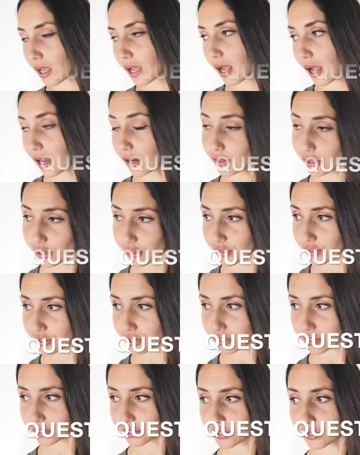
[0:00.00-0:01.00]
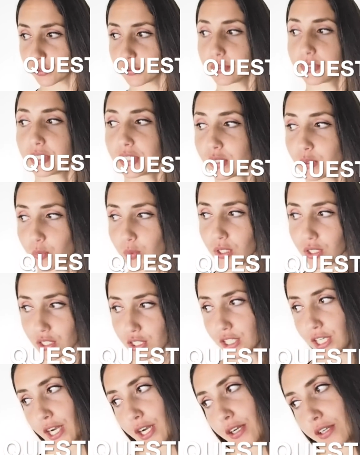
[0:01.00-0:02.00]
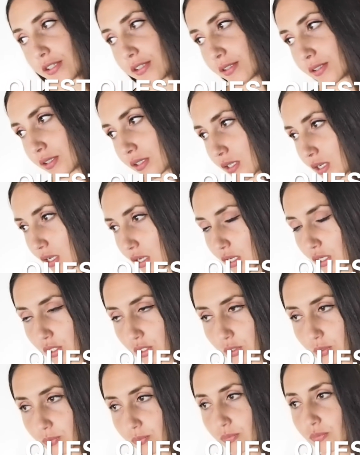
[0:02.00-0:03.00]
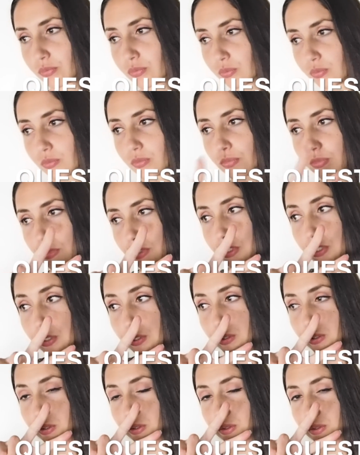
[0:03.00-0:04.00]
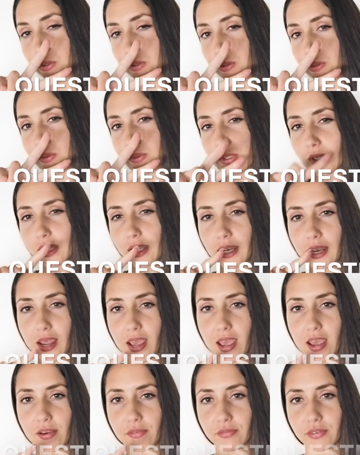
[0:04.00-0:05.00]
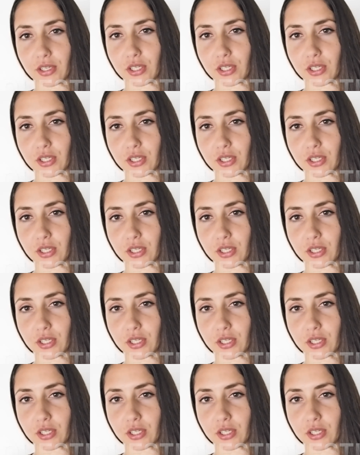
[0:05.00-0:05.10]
how long are you in the wheelchair? 2.5